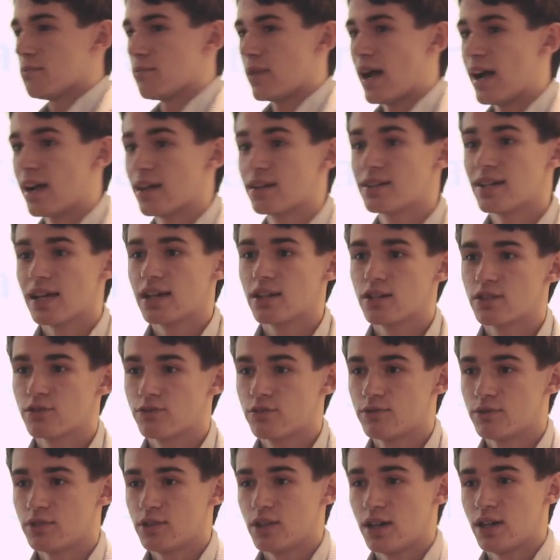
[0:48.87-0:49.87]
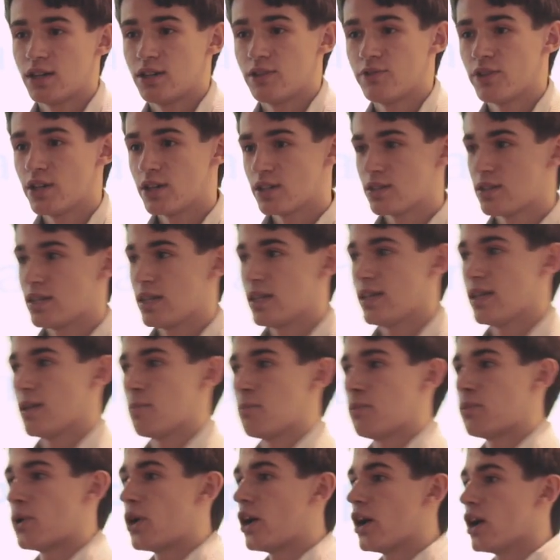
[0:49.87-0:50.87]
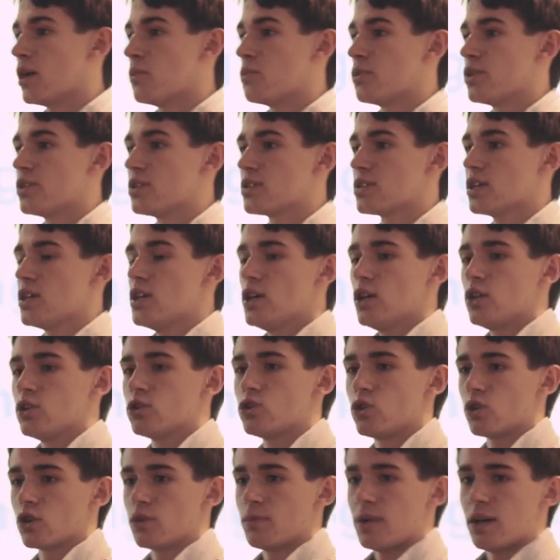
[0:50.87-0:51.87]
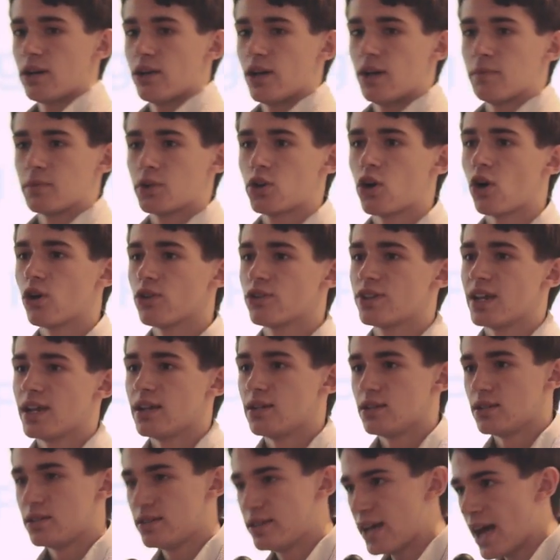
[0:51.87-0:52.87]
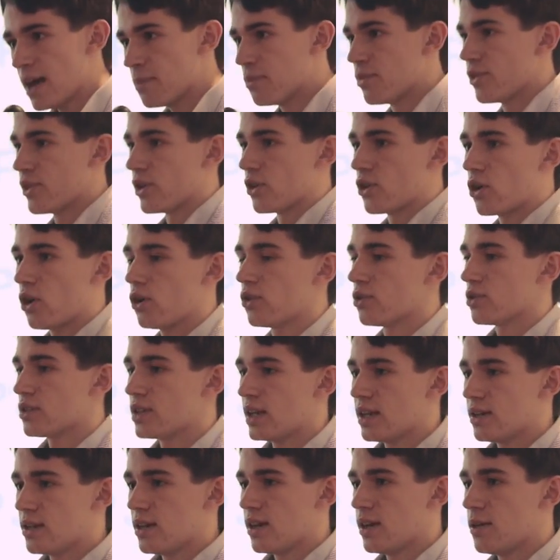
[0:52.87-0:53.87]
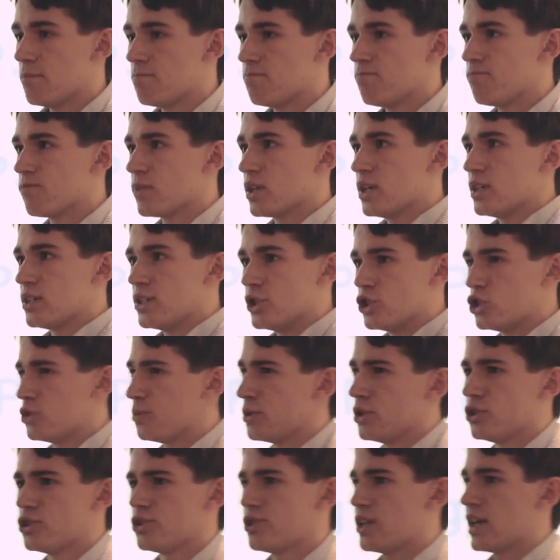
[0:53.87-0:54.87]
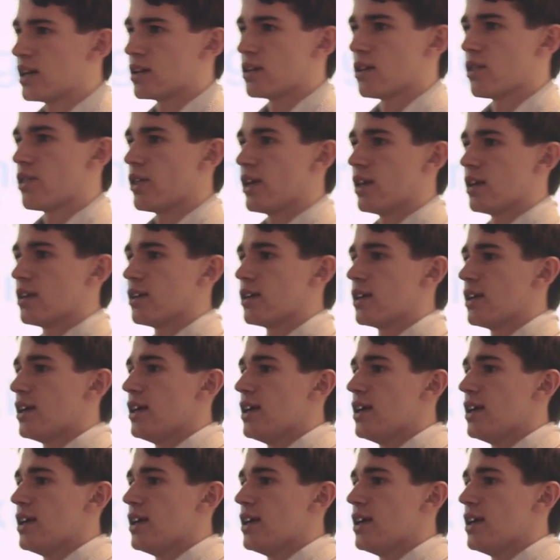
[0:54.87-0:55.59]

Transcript: anchor text diversity, and Brian was talking about content depth and content distribution, that kind of thing,